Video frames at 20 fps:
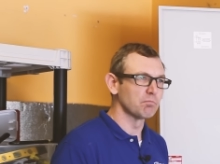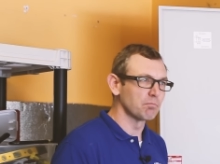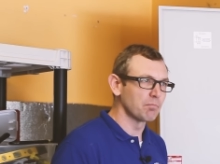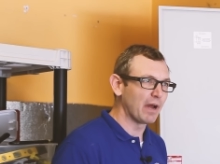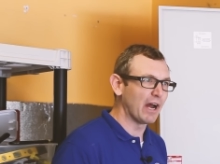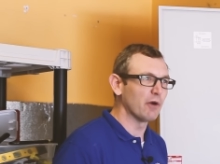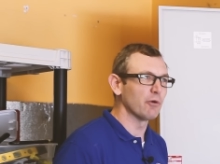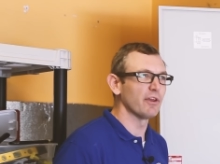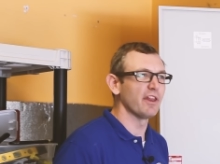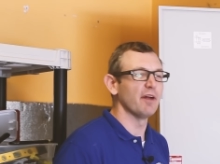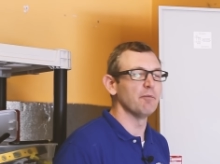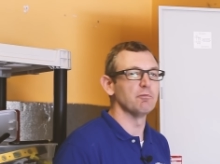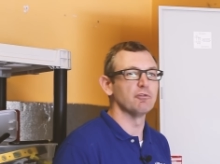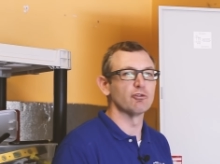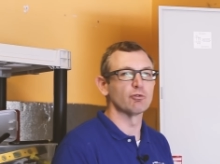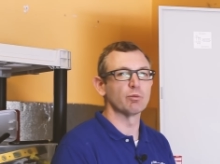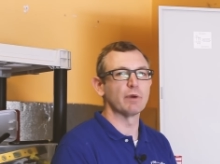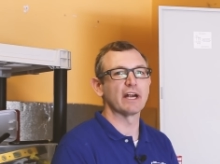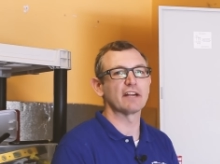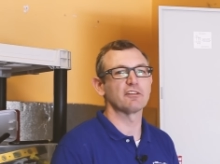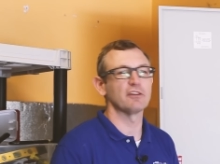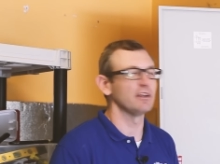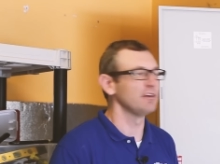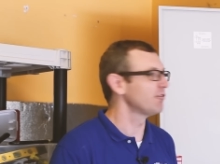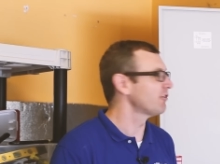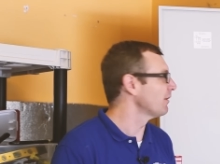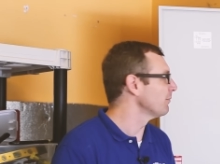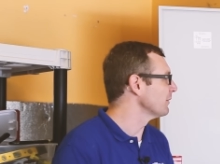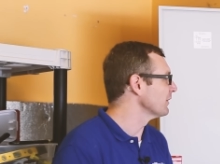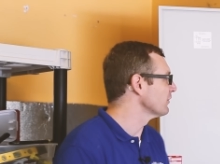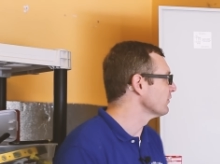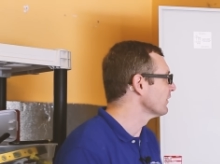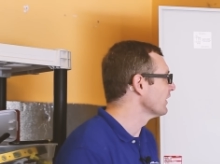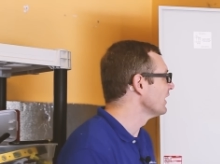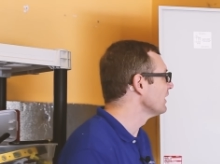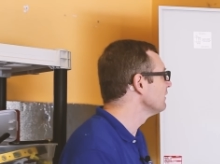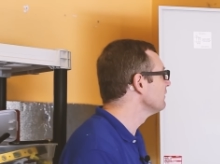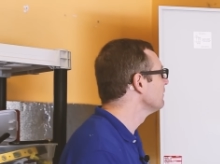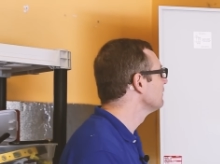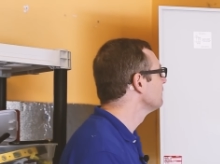power them directly from the grid.